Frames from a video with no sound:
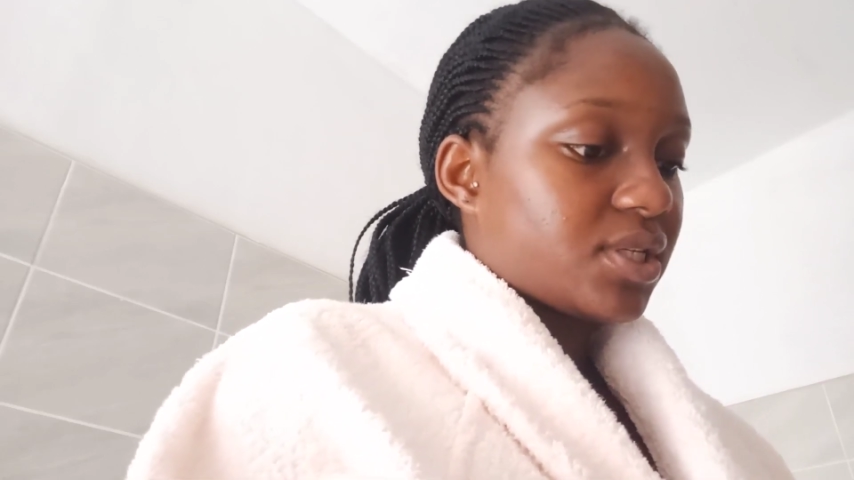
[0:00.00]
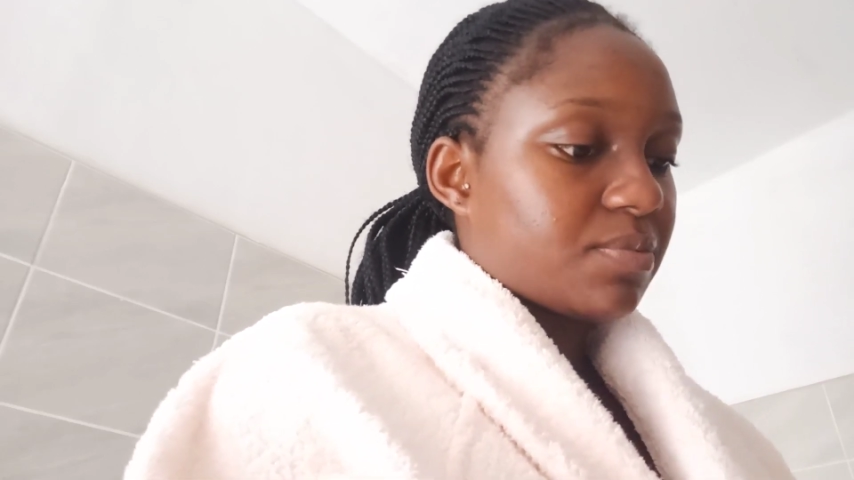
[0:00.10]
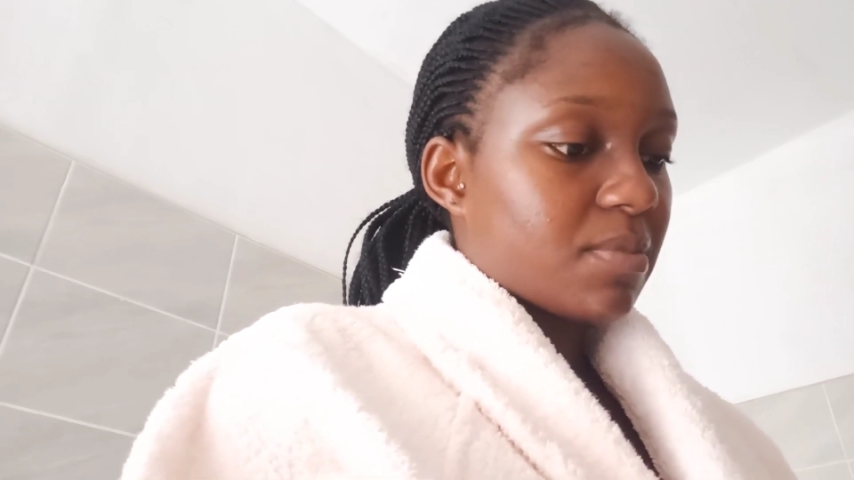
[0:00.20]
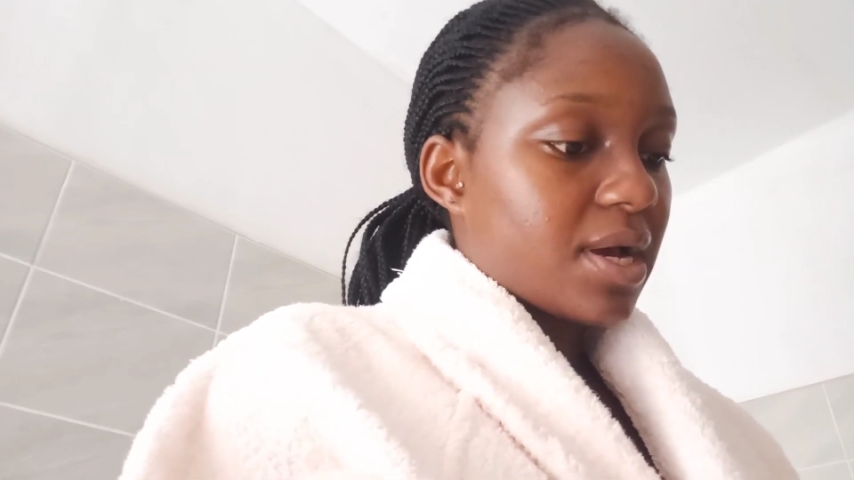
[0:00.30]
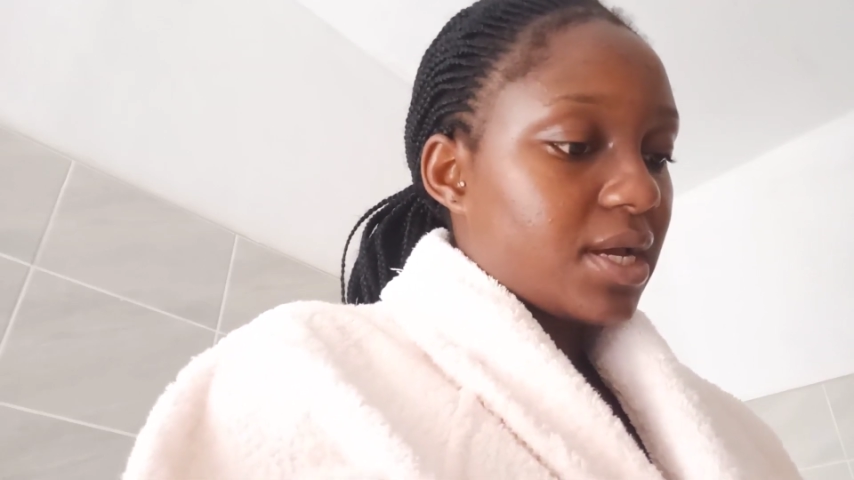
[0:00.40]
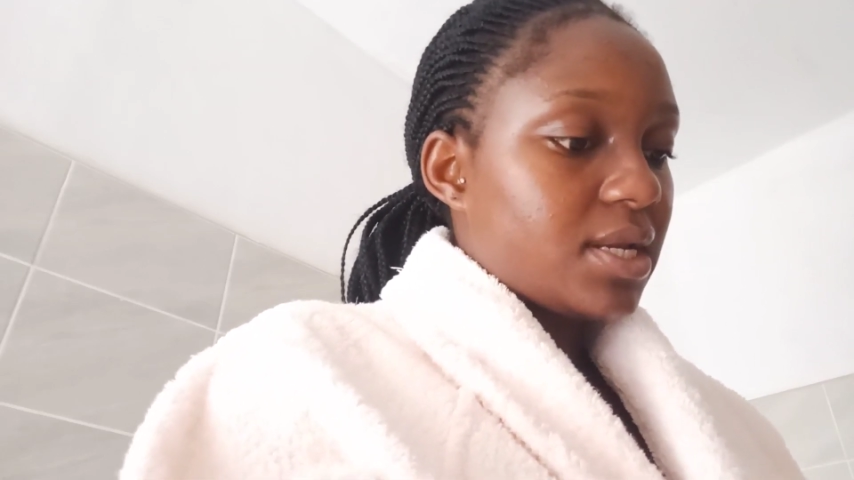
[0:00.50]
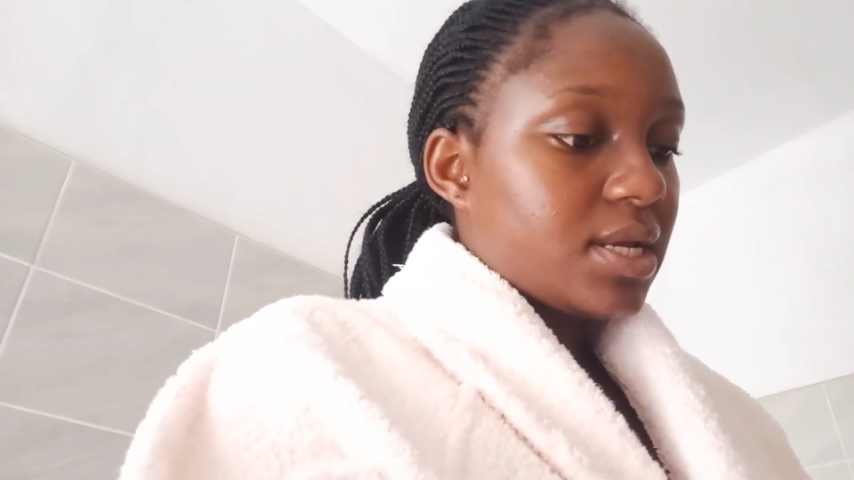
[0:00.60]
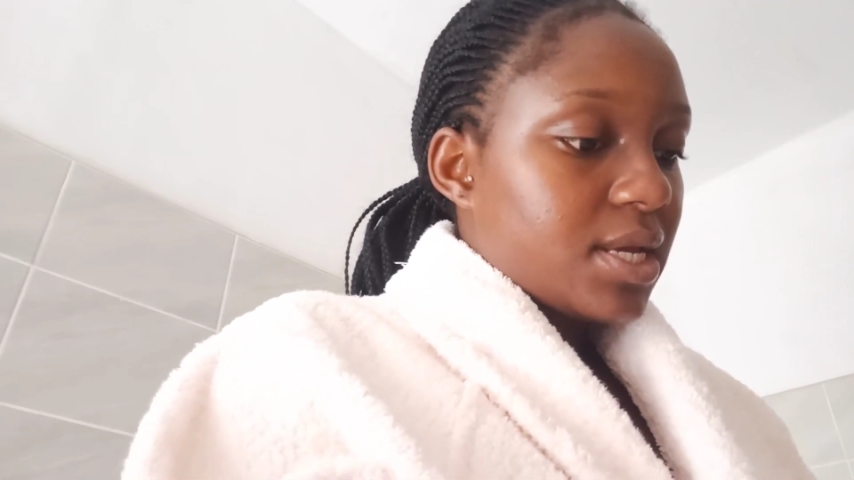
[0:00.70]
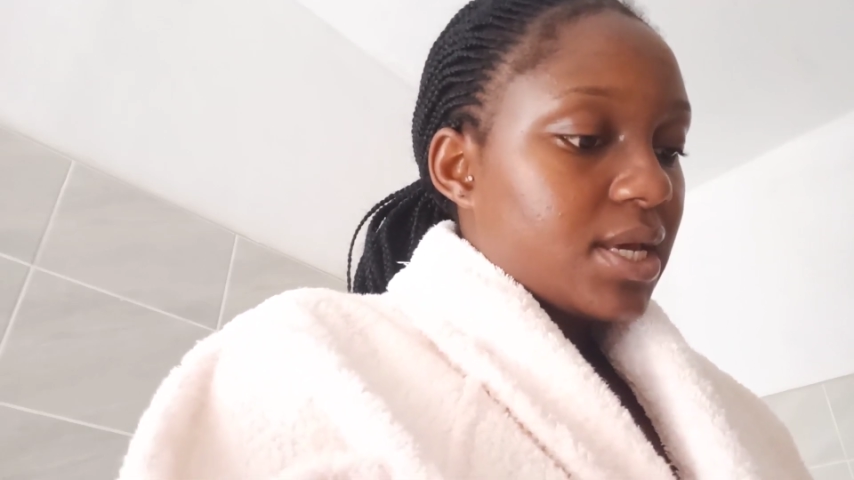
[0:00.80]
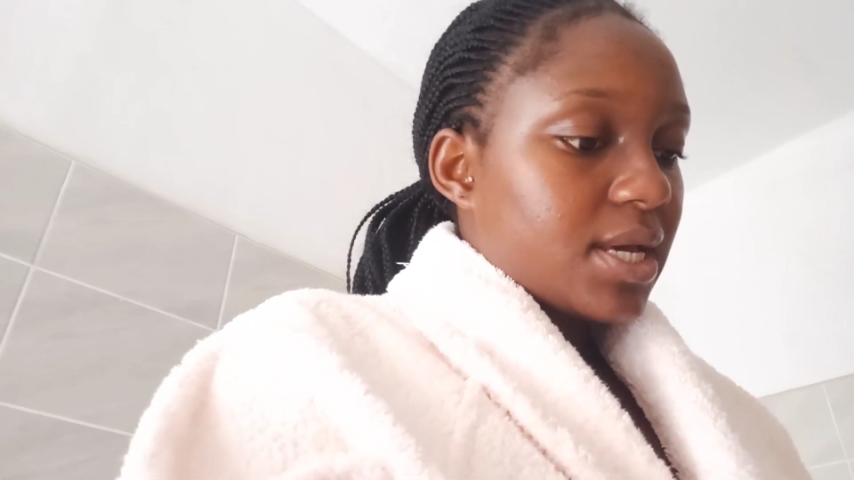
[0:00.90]
mine
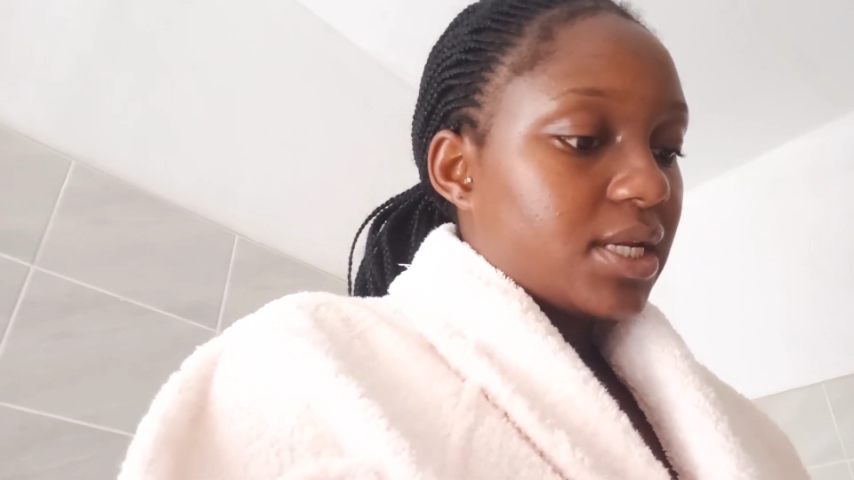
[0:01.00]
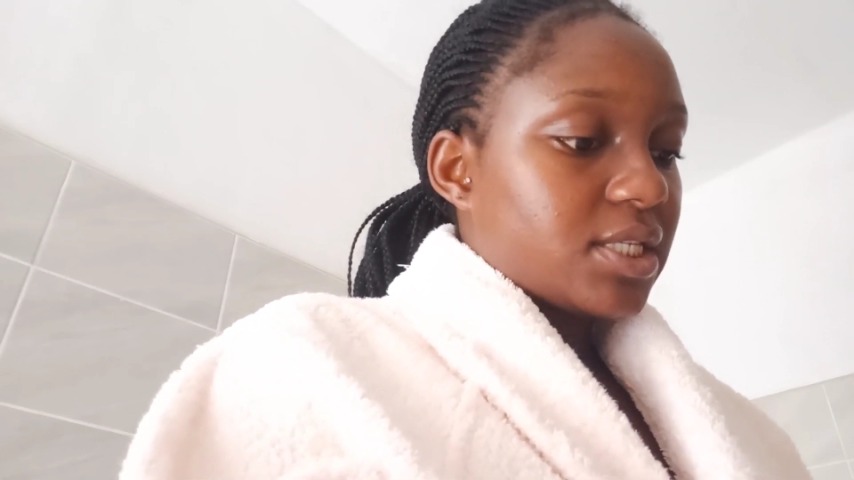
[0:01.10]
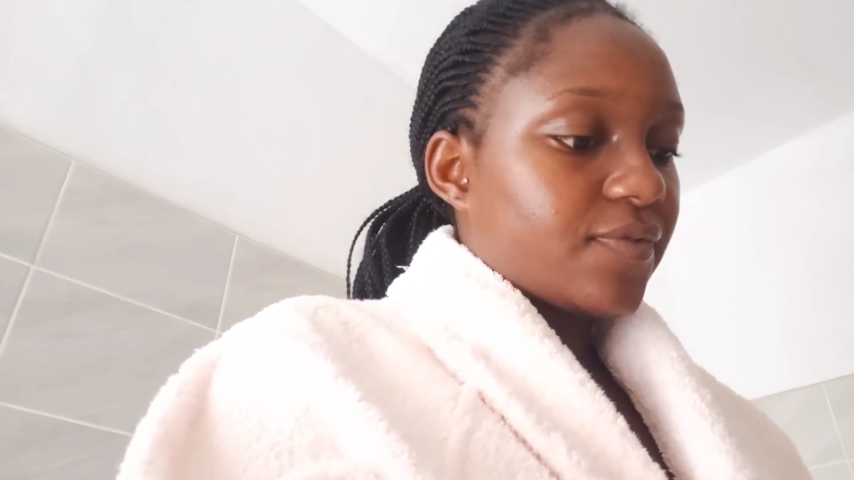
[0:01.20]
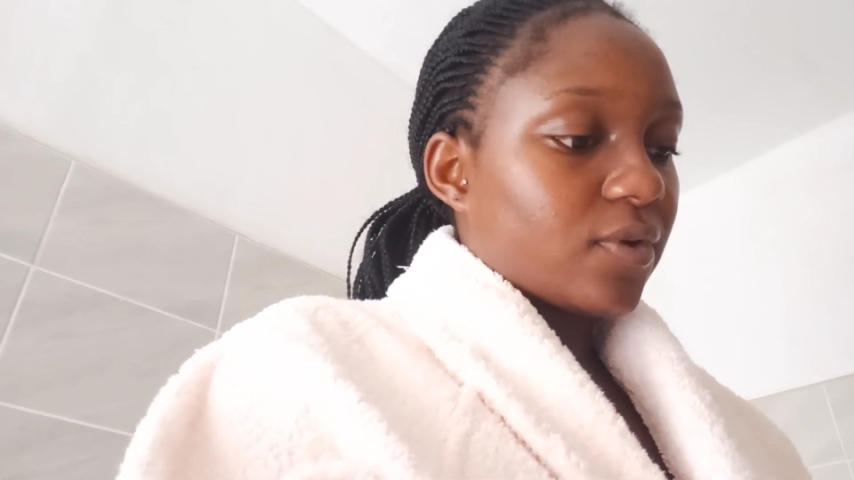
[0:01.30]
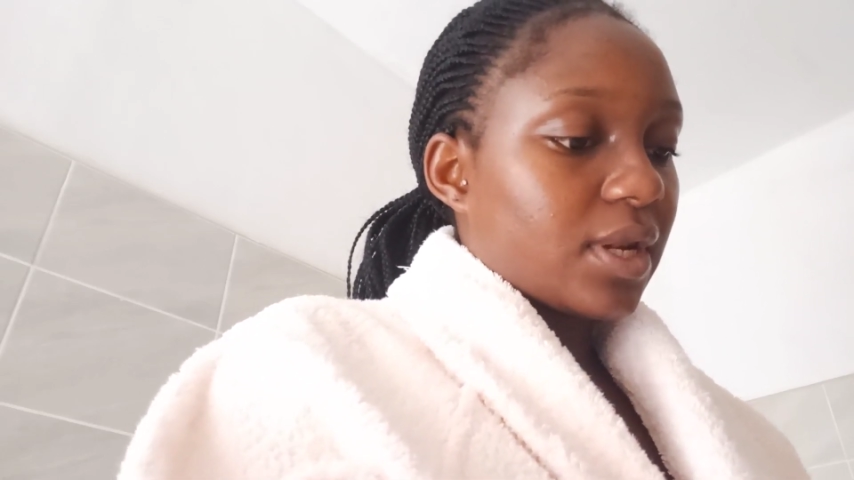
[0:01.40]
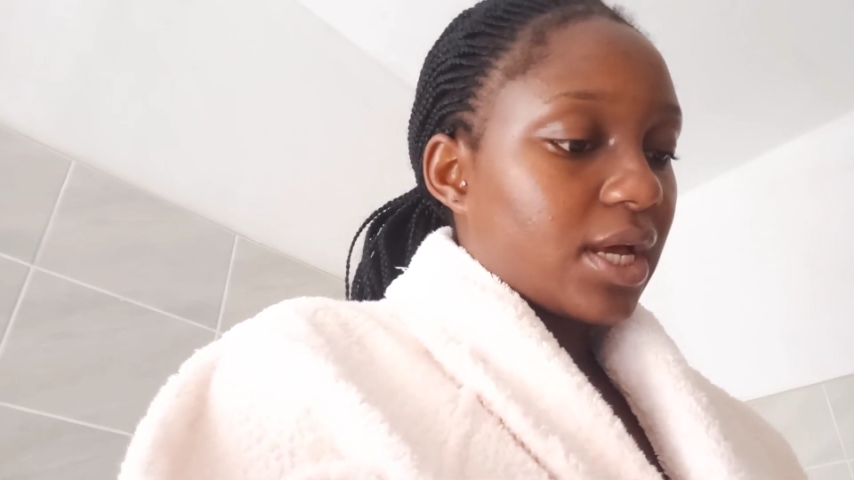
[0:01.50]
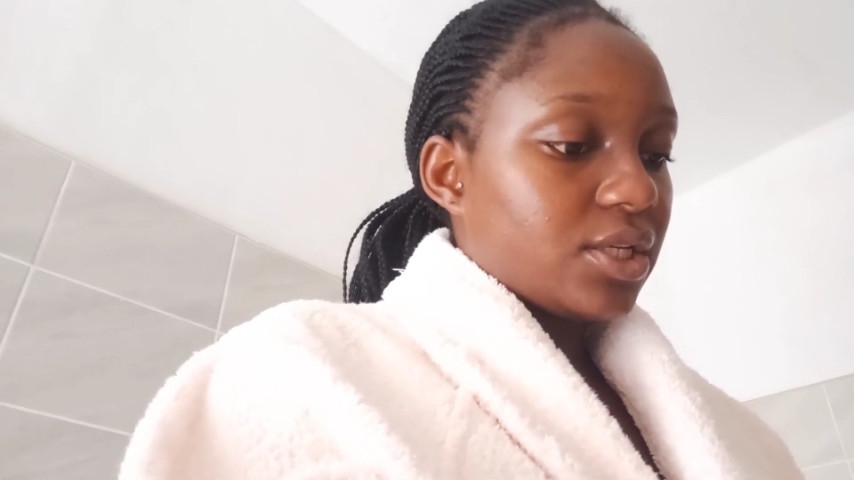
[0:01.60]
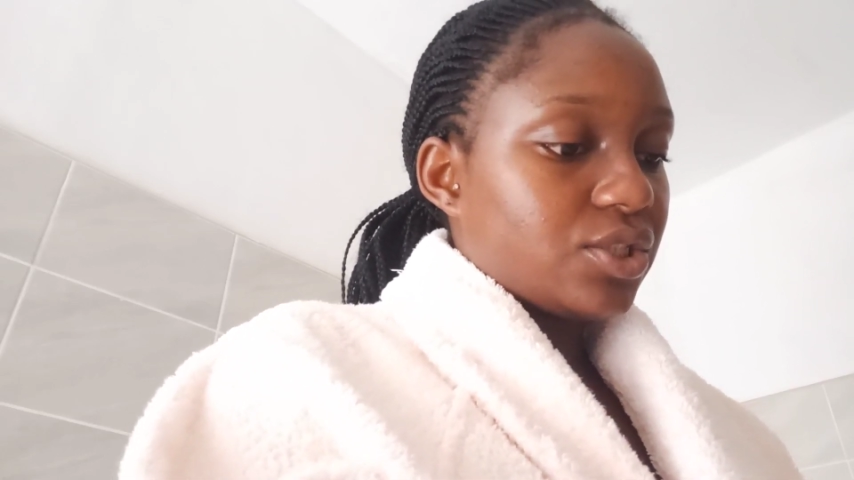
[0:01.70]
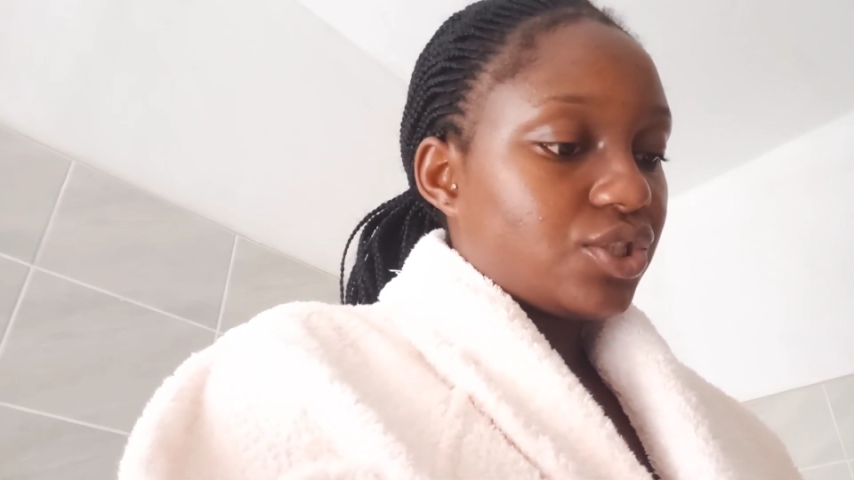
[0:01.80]
and it's for lunch,